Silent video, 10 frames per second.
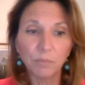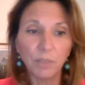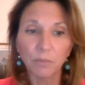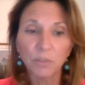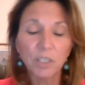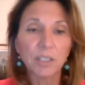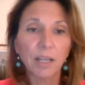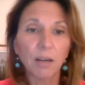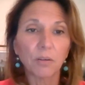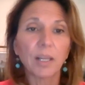you know, since
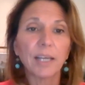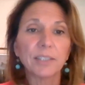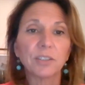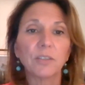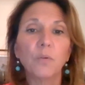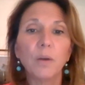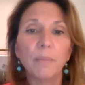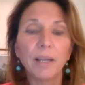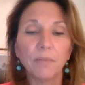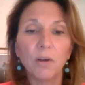then, other classes of
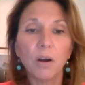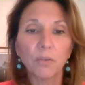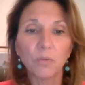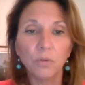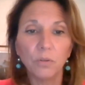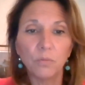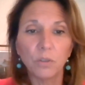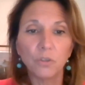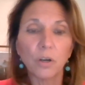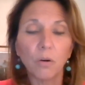women have gone through the,
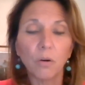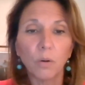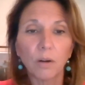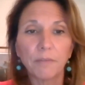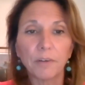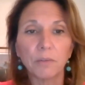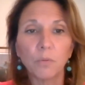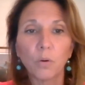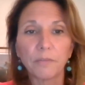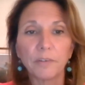the jungle warfare
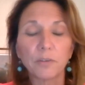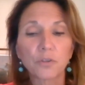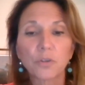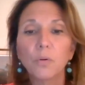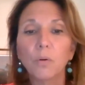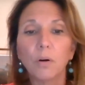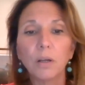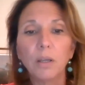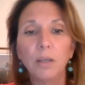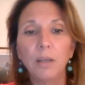warfare
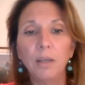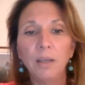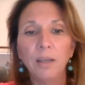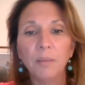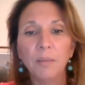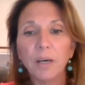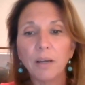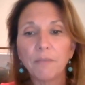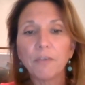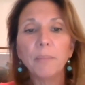school.
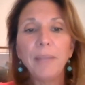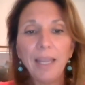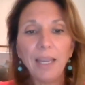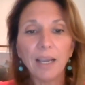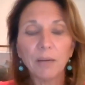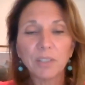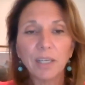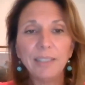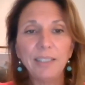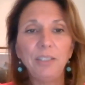But for me, I was
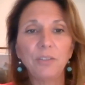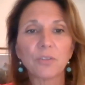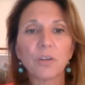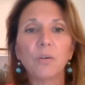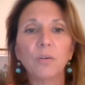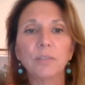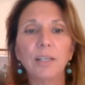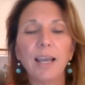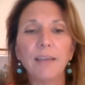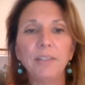19 years old
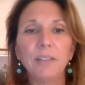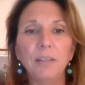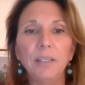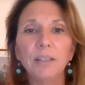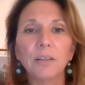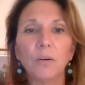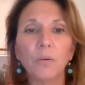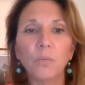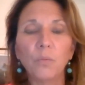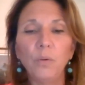and having to
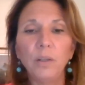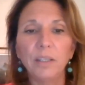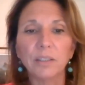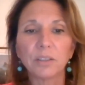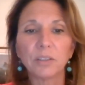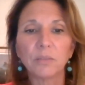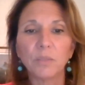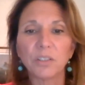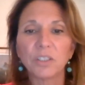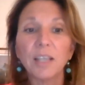deal with this,
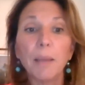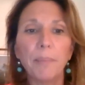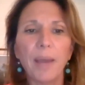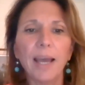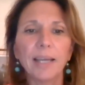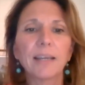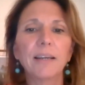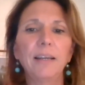this setback